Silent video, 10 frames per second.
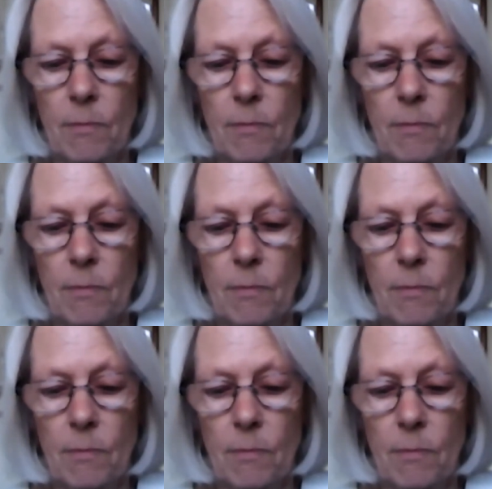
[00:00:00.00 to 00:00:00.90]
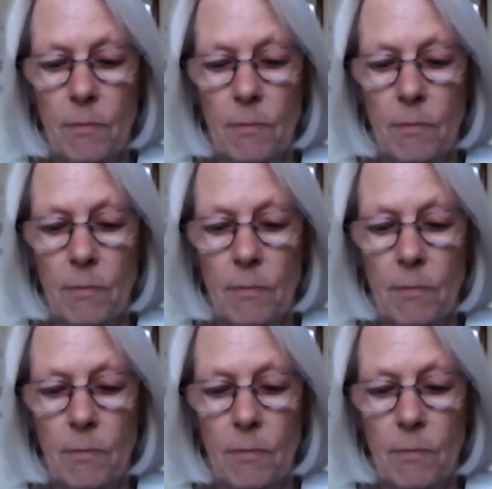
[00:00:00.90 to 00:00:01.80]
And then the thought
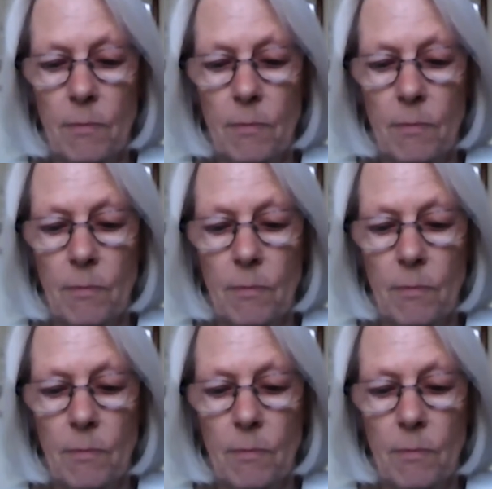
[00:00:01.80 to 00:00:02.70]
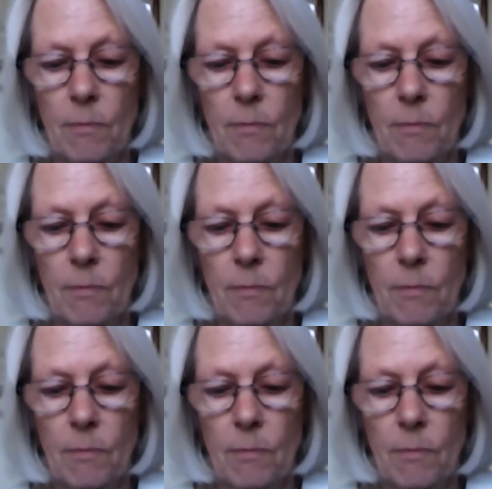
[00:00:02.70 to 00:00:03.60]
occurred to
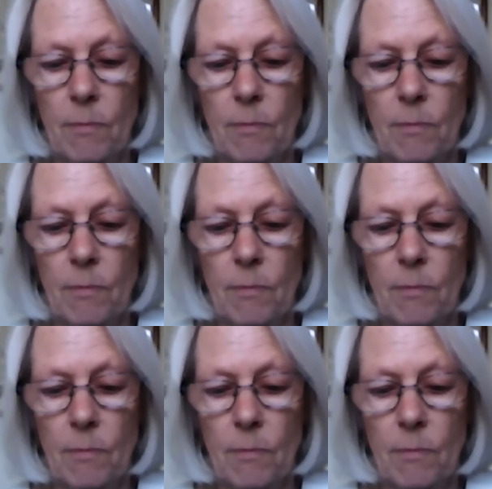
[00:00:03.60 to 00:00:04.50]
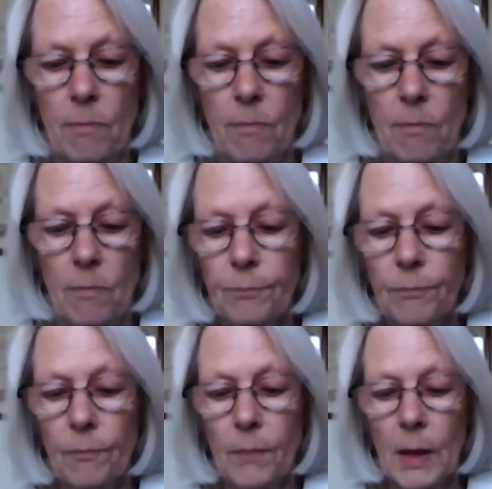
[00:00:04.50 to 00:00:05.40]
those people,
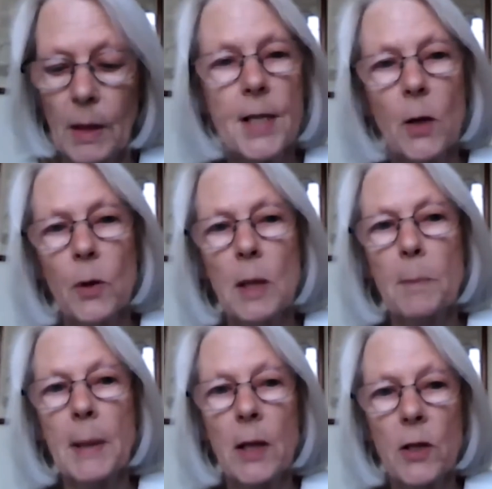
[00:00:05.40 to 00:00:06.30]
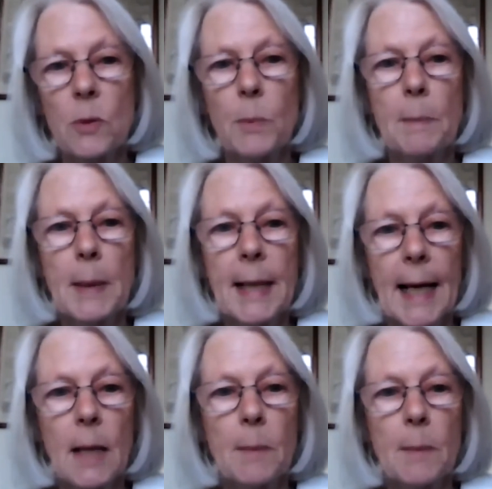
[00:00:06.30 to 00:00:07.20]
"It is only
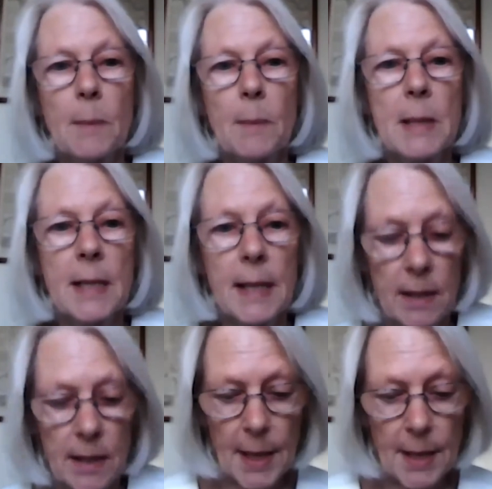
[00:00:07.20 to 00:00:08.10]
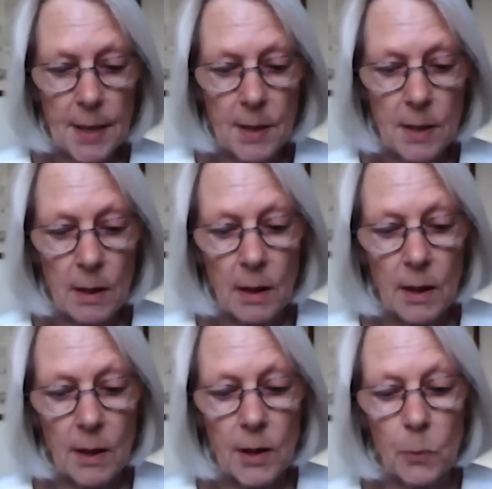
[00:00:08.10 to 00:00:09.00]
because we became addicted to
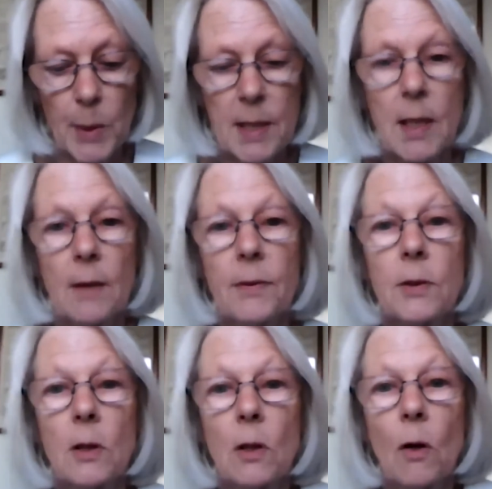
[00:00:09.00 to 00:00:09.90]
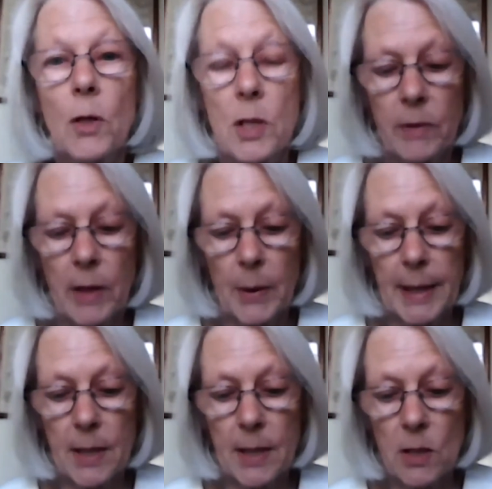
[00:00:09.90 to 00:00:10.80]
evil ways that we suffered the
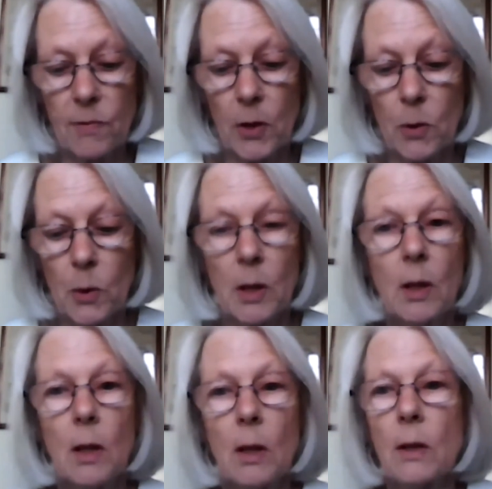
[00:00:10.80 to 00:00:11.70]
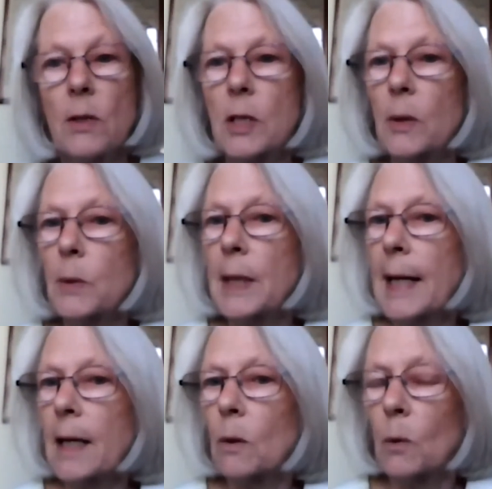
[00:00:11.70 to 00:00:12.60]
loss of our kinsfolk. So
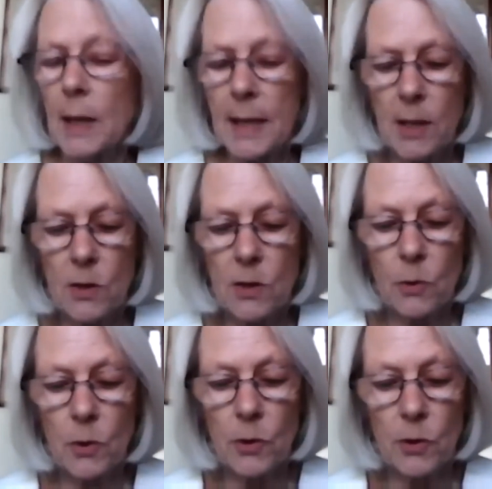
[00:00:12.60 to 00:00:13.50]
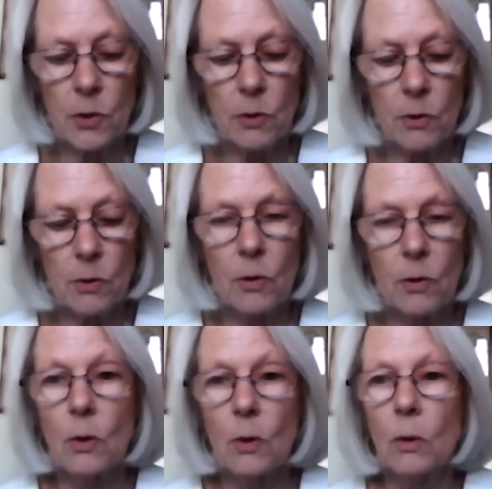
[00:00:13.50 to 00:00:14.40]
now let us do good.
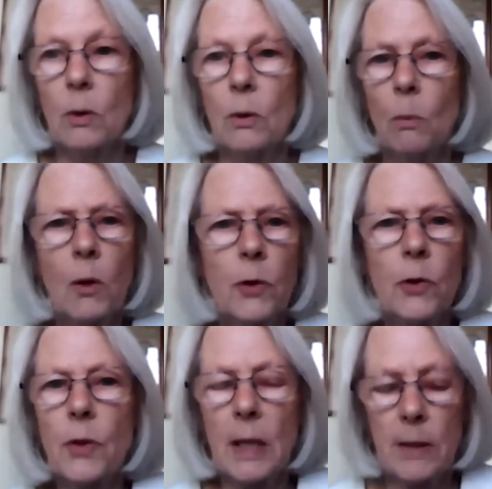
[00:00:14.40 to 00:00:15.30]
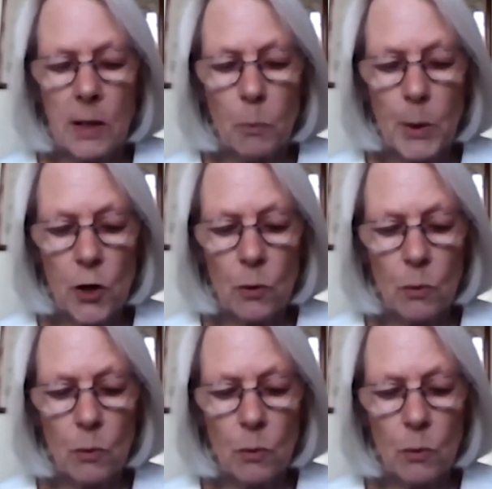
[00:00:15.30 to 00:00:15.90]
What good things can we do?